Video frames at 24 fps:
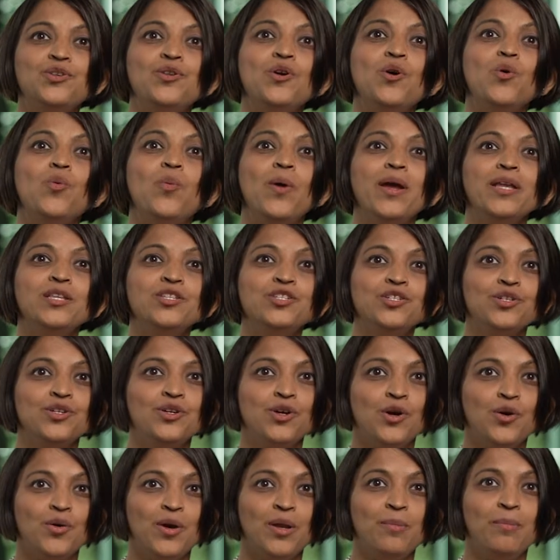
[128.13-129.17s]
know when to
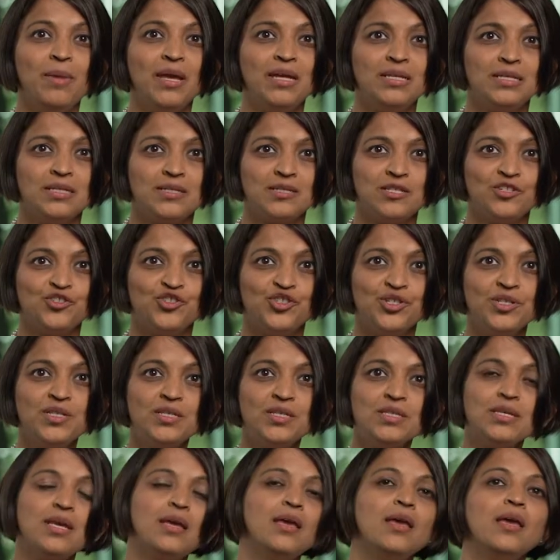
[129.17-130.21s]
go and make
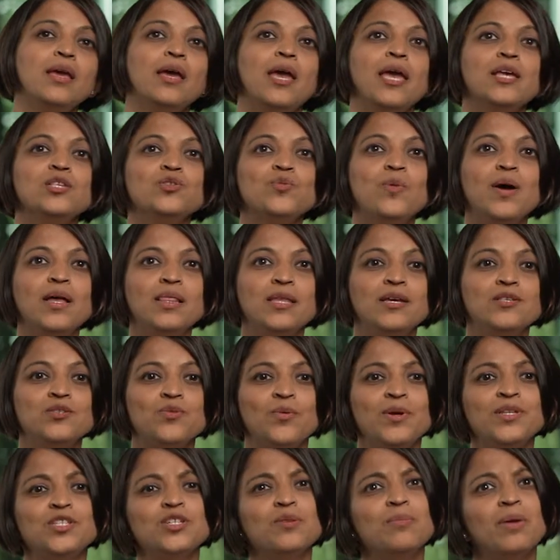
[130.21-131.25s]
decisions as well as
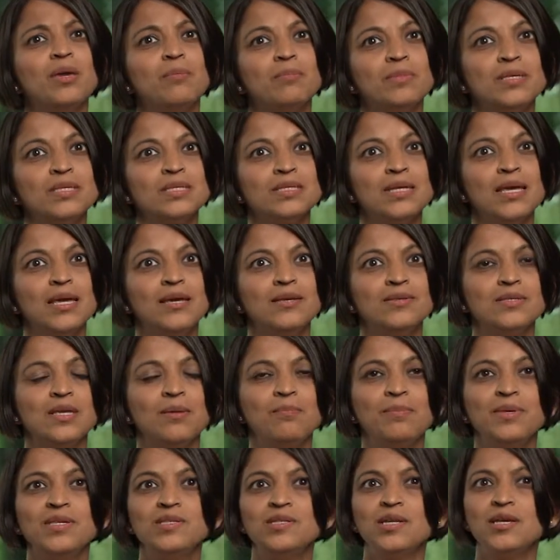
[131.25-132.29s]
when to make mistakes. And
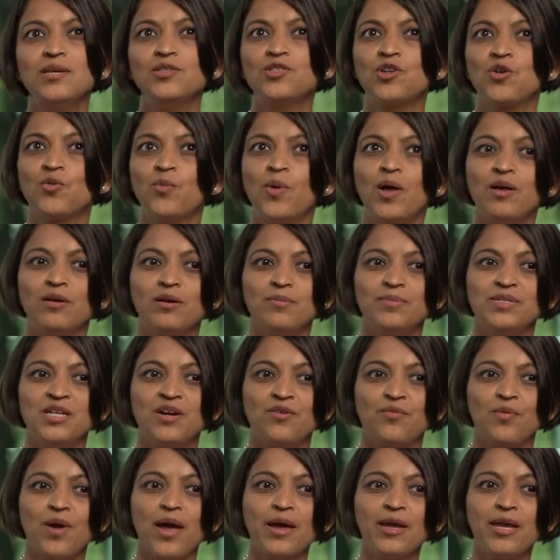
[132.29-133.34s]
mistakes are welcomed
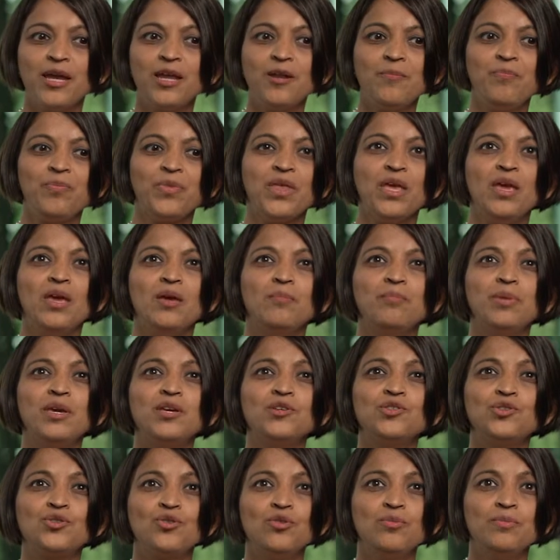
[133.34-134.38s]
at Rocket
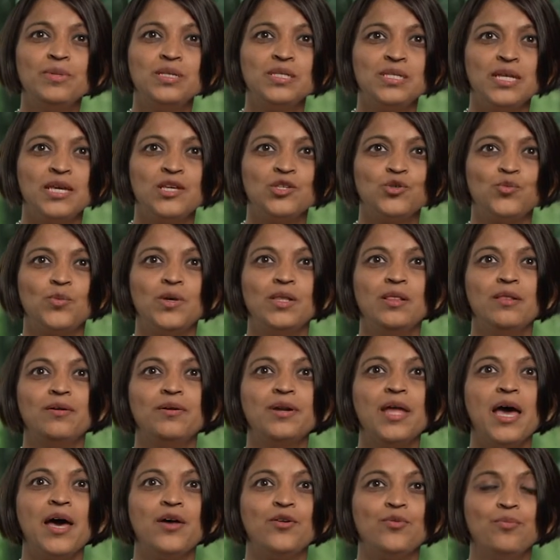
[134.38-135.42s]
because through mistakes we learn
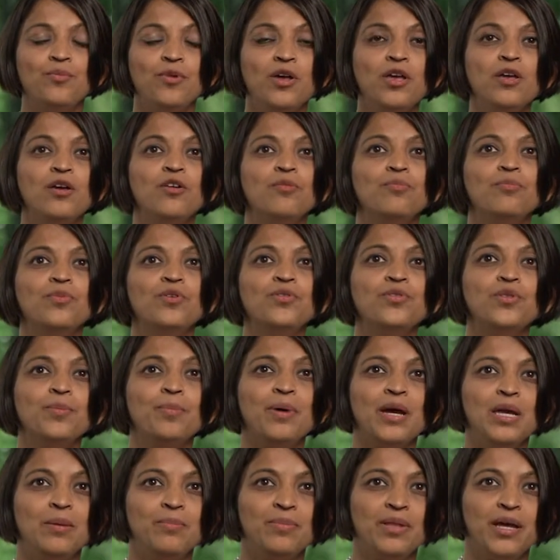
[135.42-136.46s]
how to move the
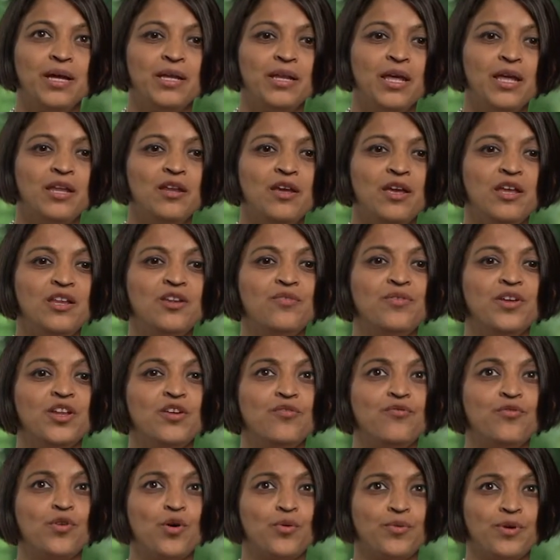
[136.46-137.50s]
pipeline in an innovative
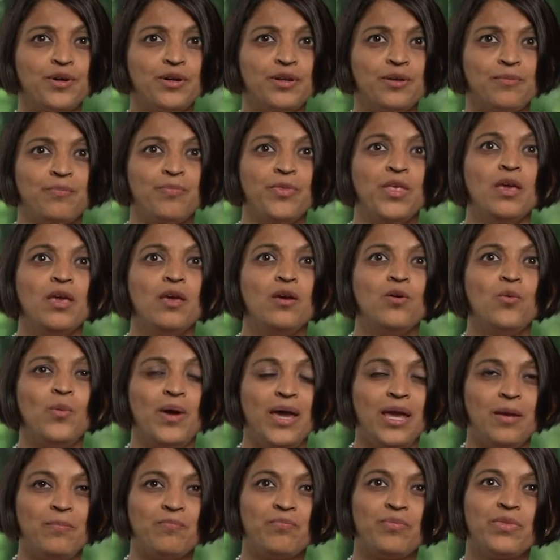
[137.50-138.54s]
forward
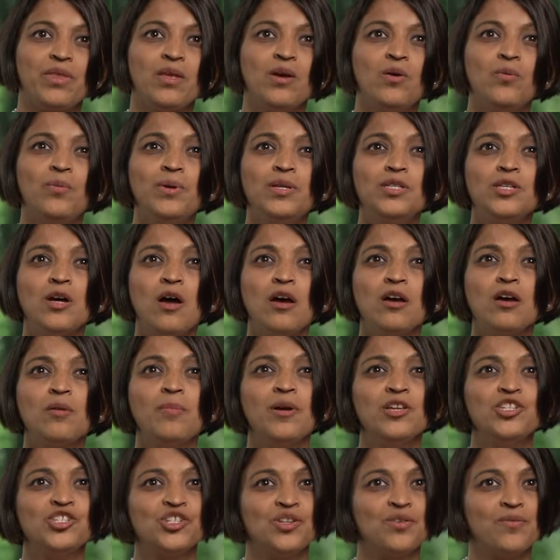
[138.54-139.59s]
way we talk
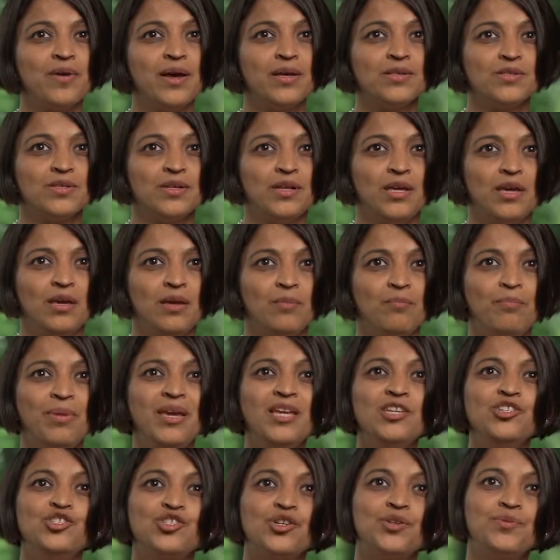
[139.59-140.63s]
about generosity.
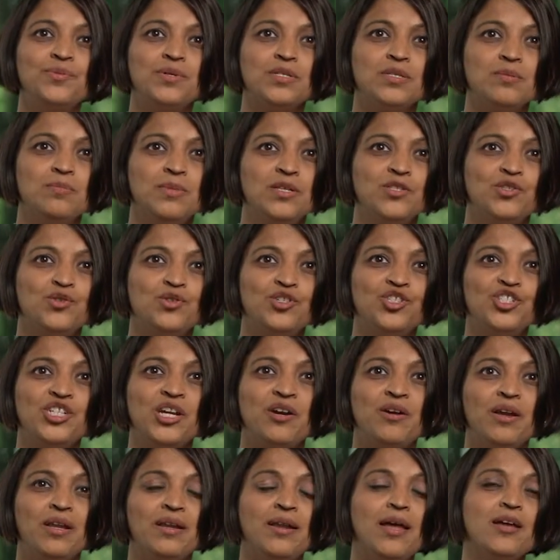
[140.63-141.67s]
Being generous means you're
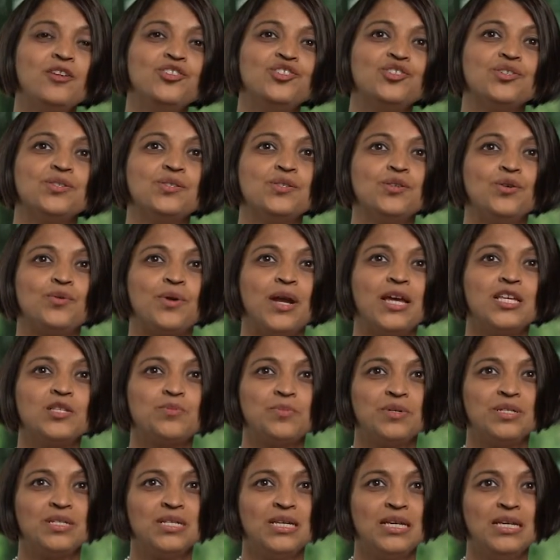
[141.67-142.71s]
sharing not just your
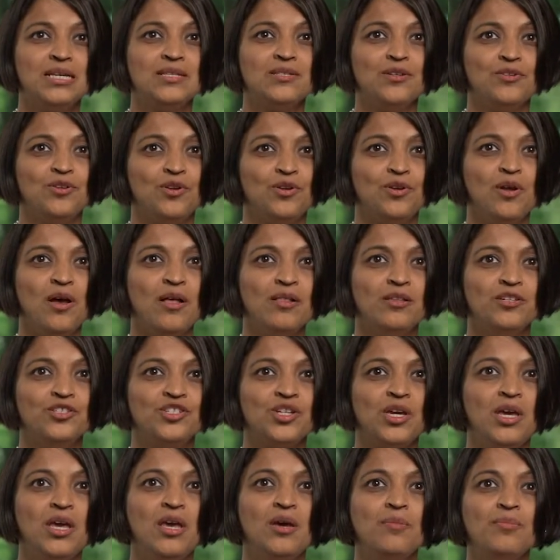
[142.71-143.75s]
expertise and your knowledge,
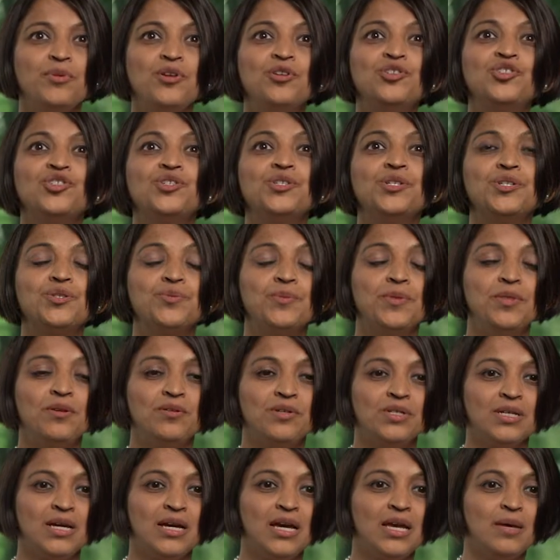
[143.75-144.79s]
but you're generous with your
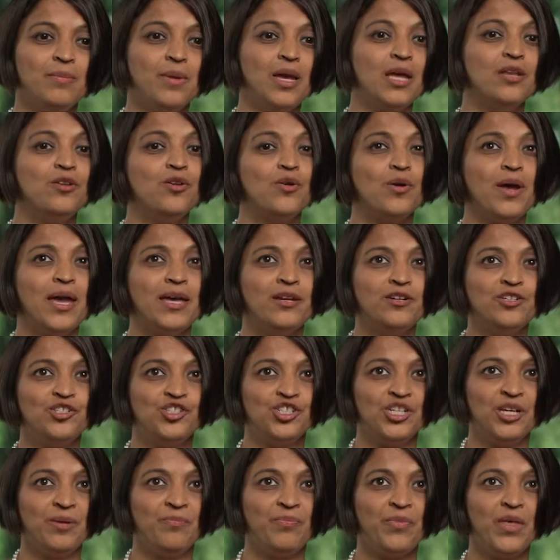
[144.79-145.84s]
time and your
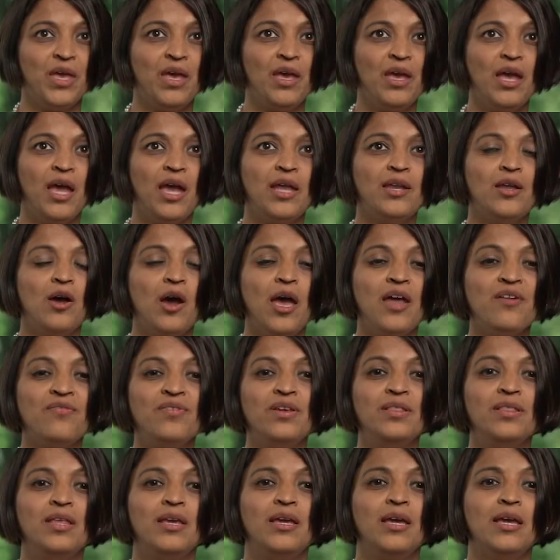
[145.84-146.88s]
energy. And
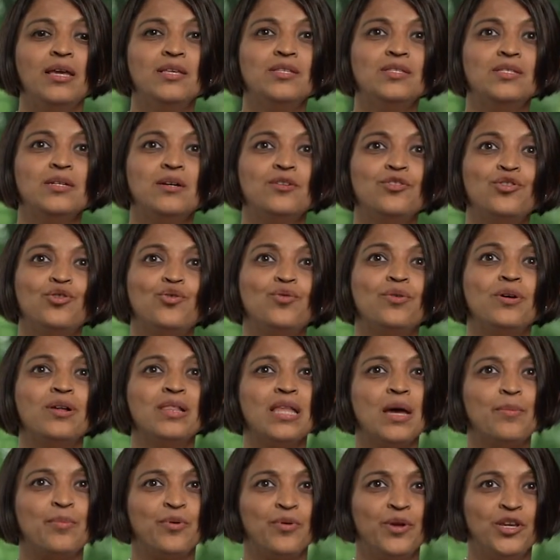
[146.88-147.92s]
everything is done through
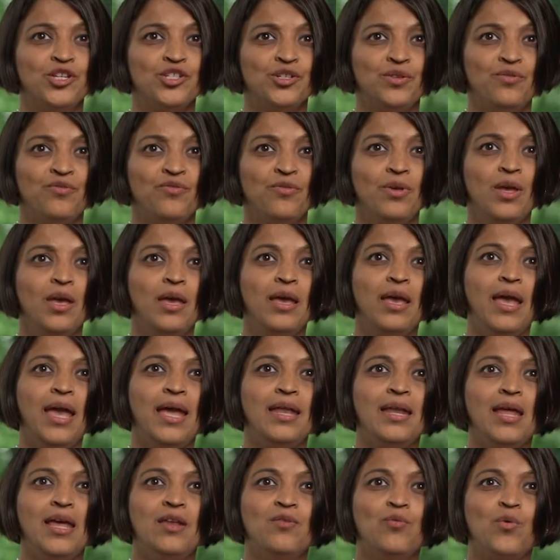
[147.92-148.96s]
collaboration
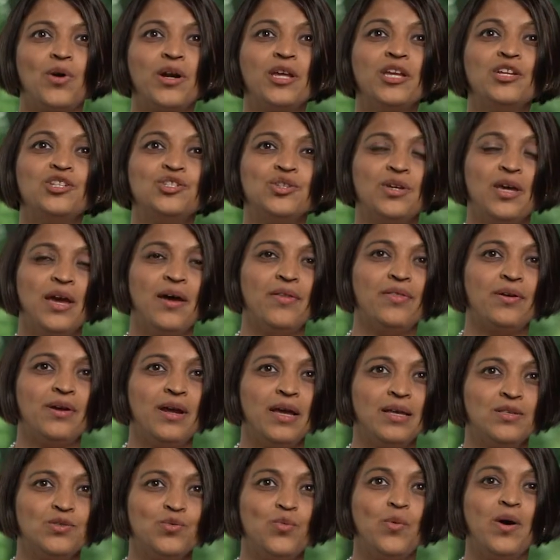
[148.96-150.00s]
and, and working together
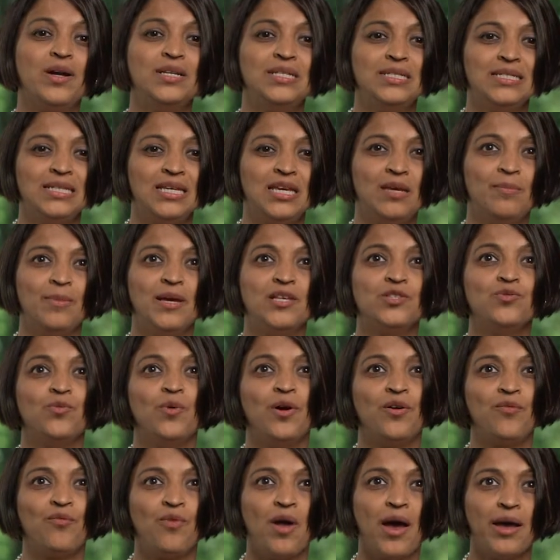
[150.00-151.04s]
as one team, as
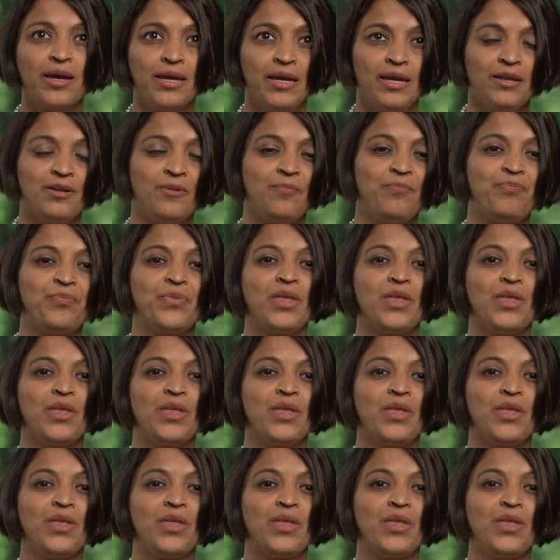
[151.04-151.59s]
one rocket.